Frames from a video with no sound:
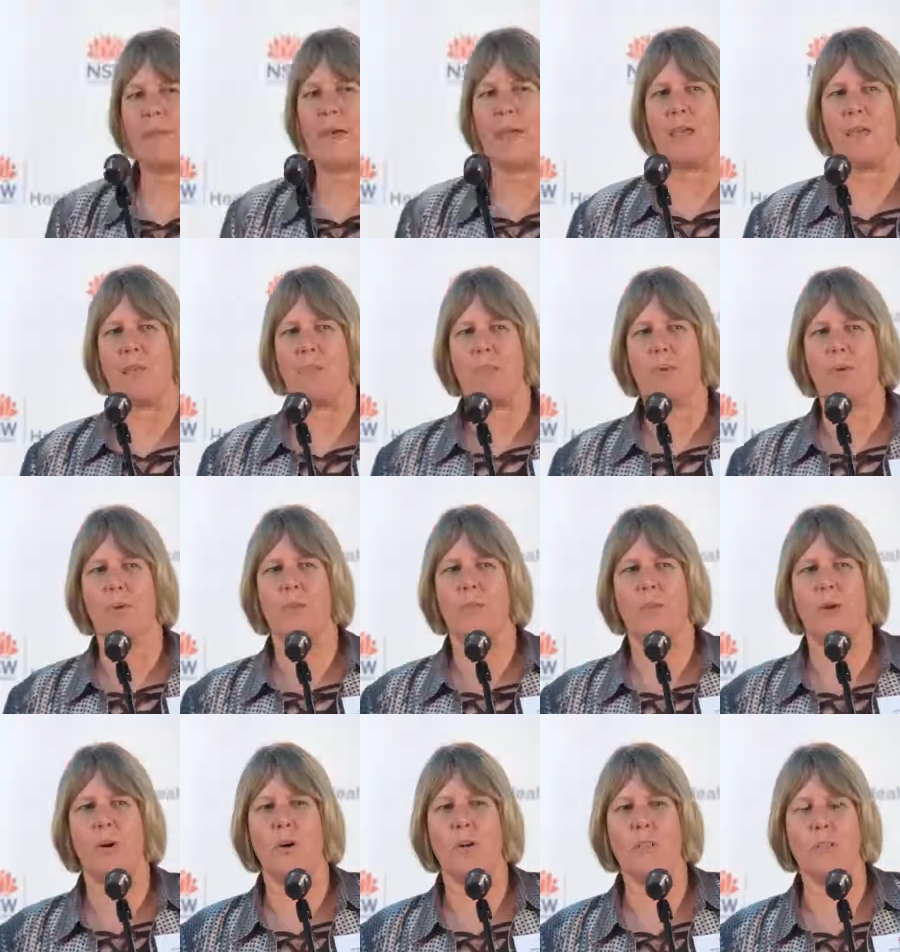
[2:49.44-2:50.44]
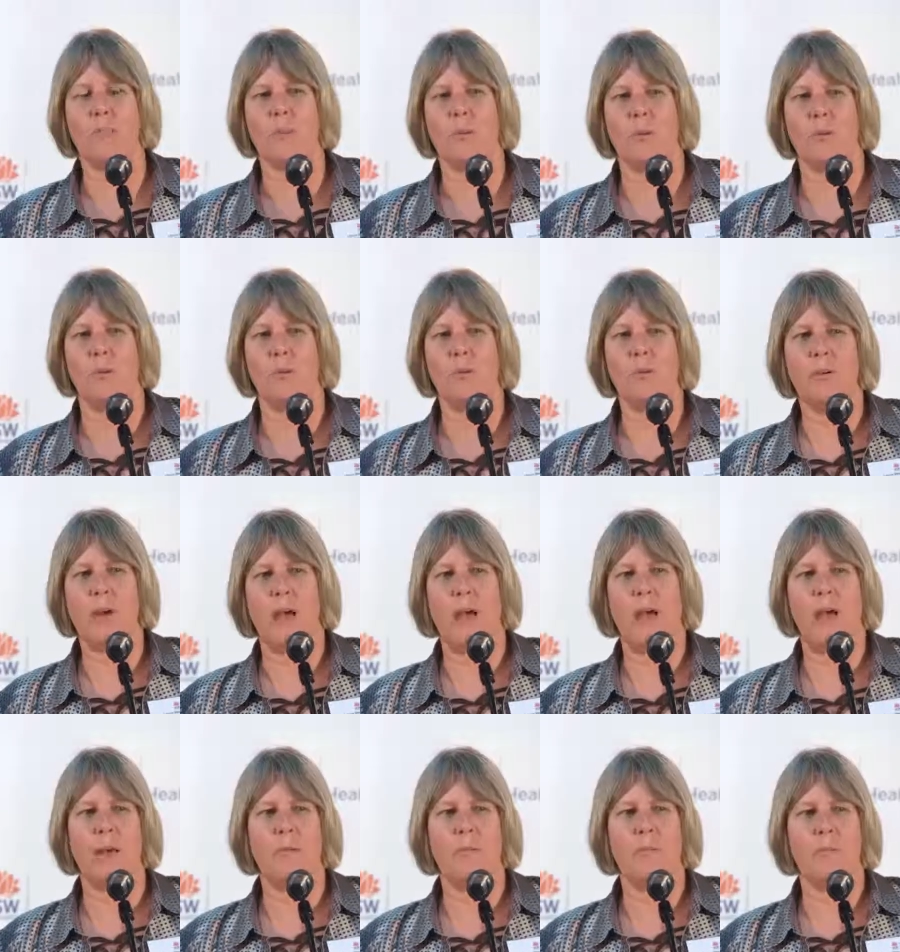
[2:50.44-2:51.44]
they built the hospital,
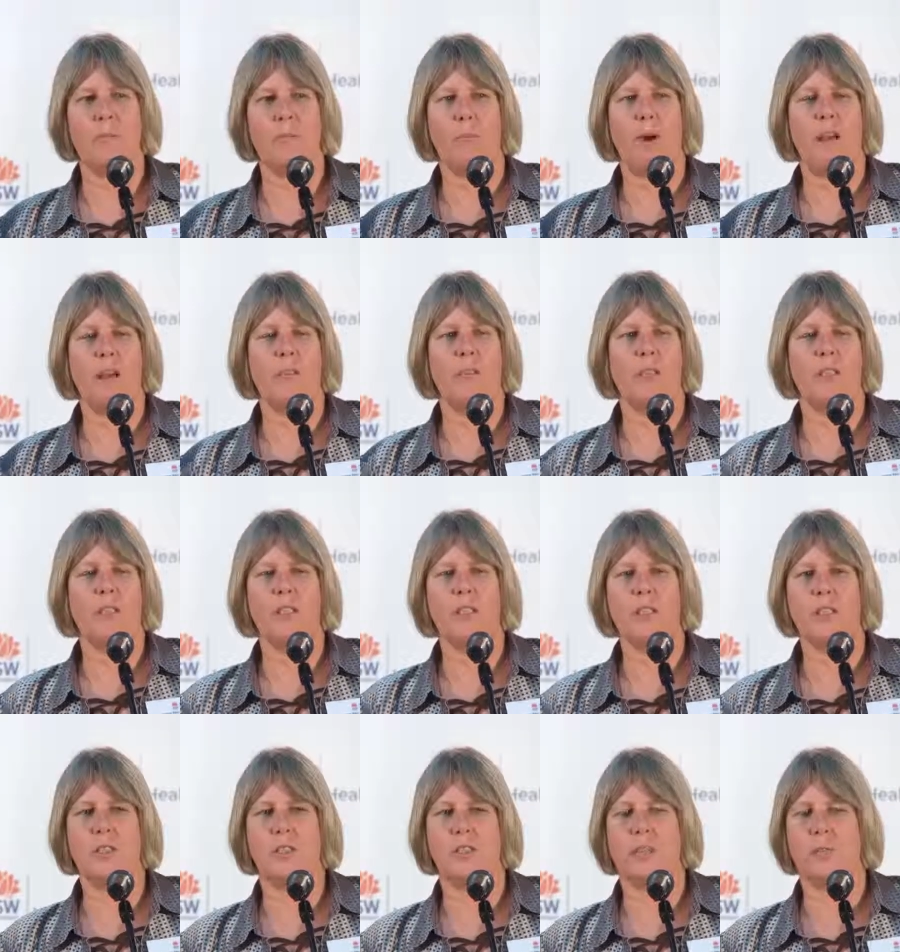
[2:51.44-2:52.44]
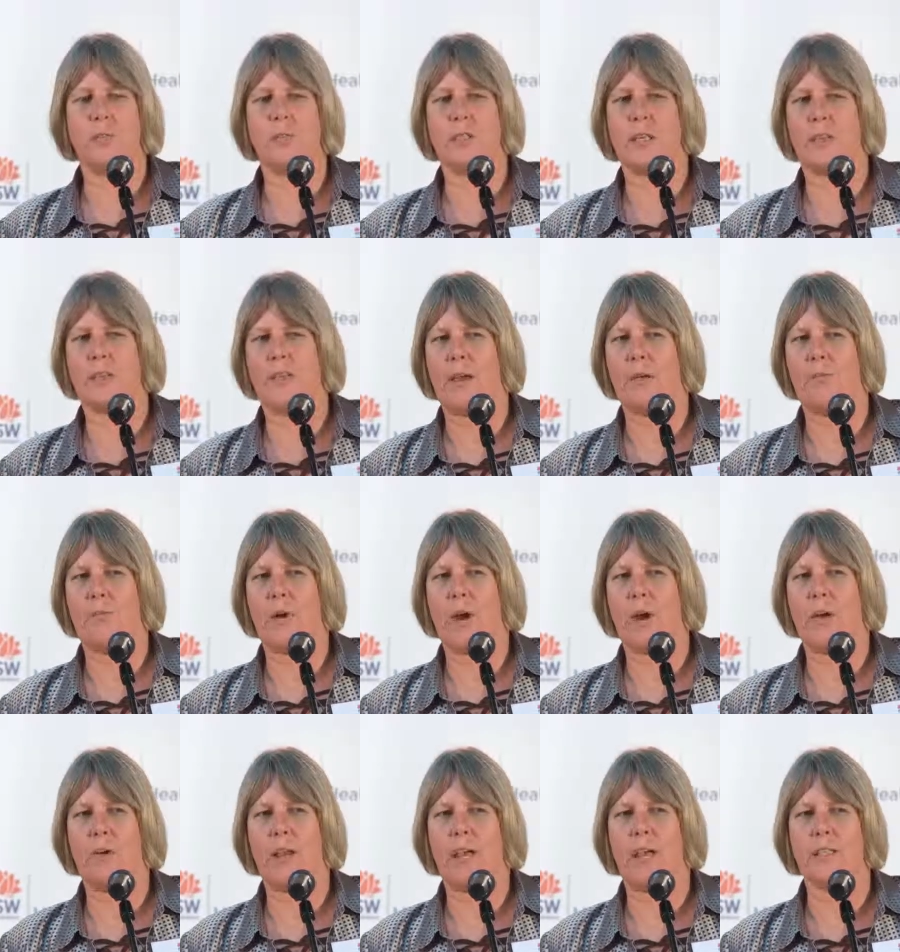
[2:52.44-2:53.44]
um, one of the conditions was that that
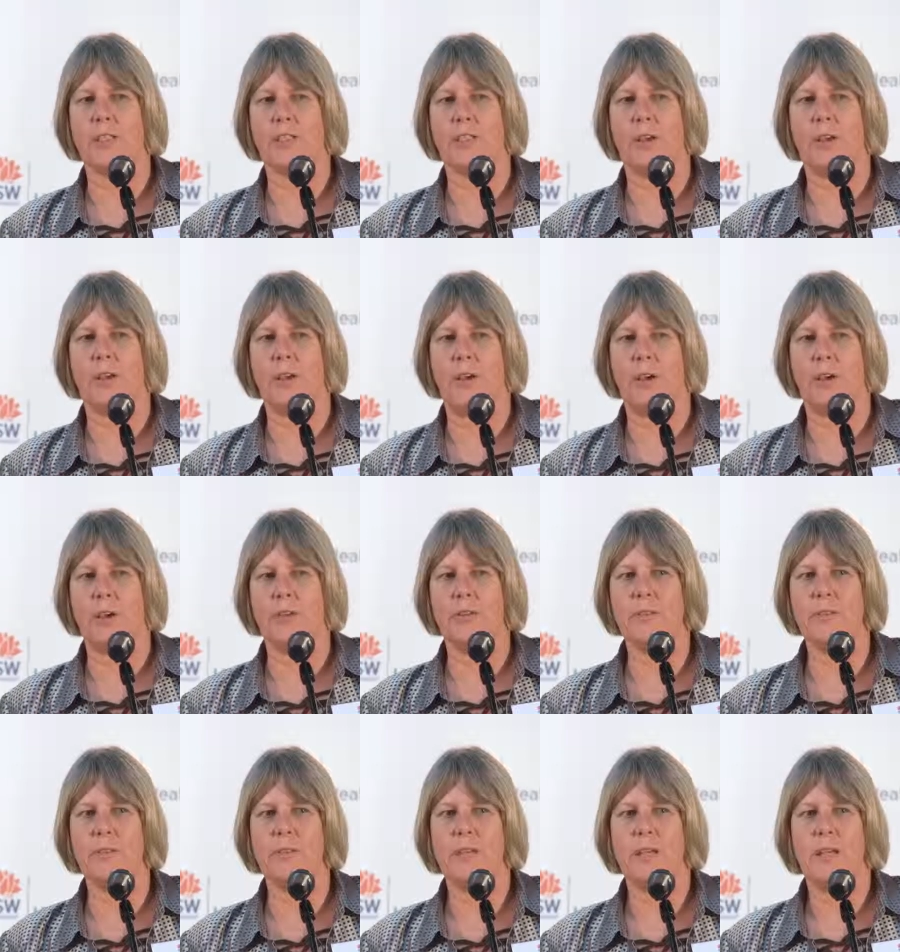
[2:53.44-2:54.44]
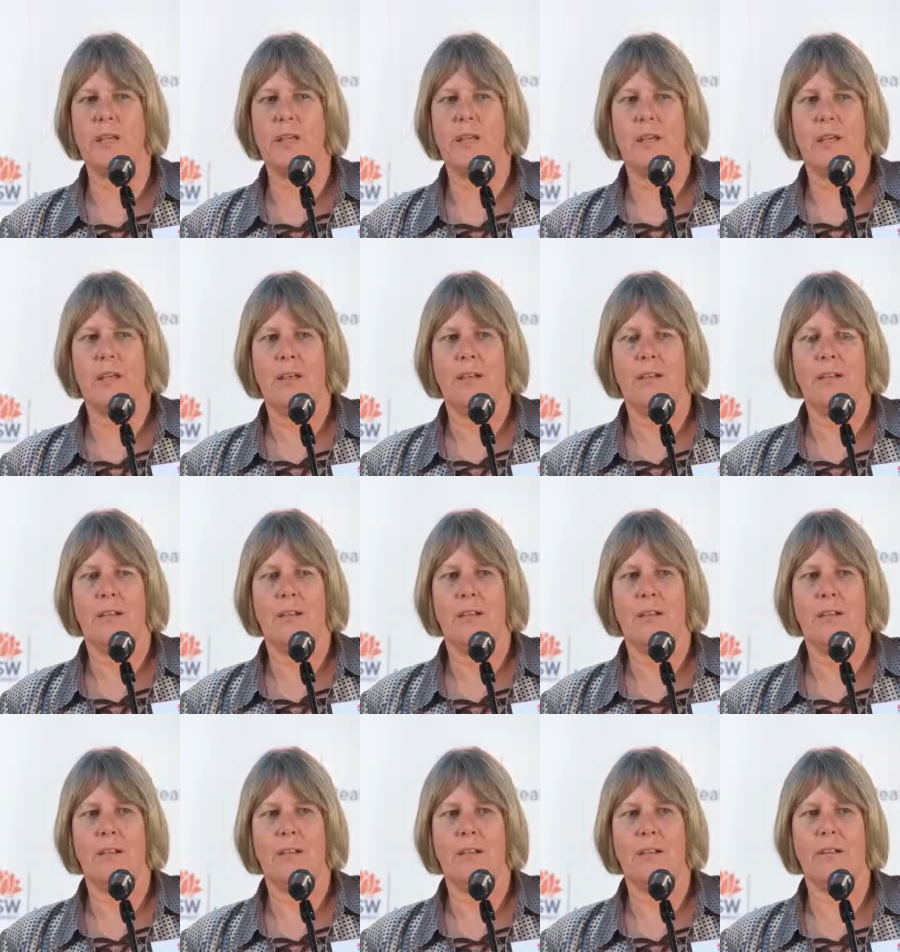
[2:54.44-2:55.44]
road had to close. Yes, but there was
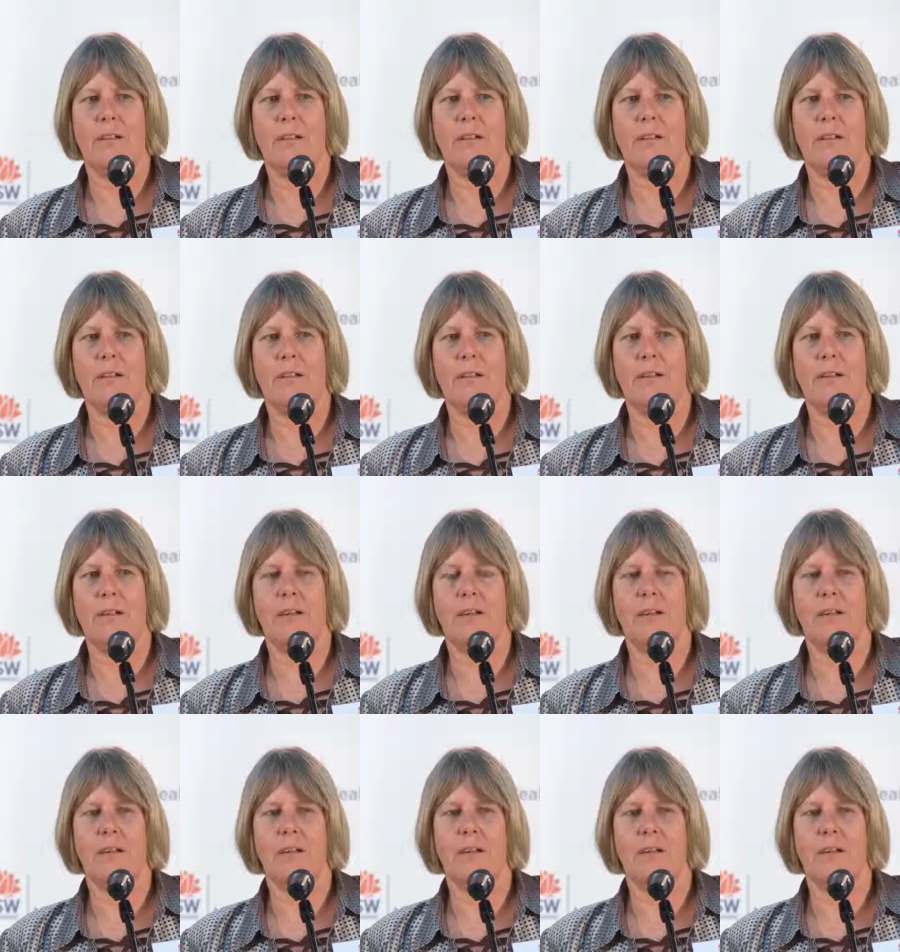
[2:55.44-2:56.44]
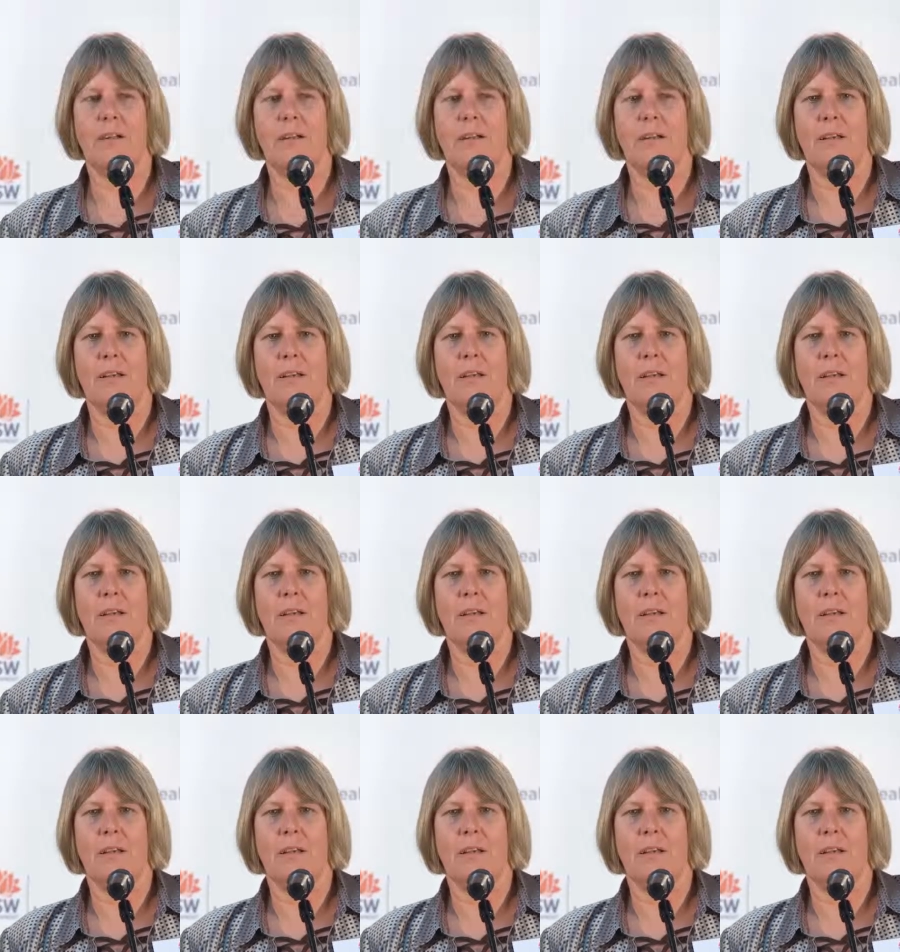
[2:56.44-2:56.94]
no consultation, was there?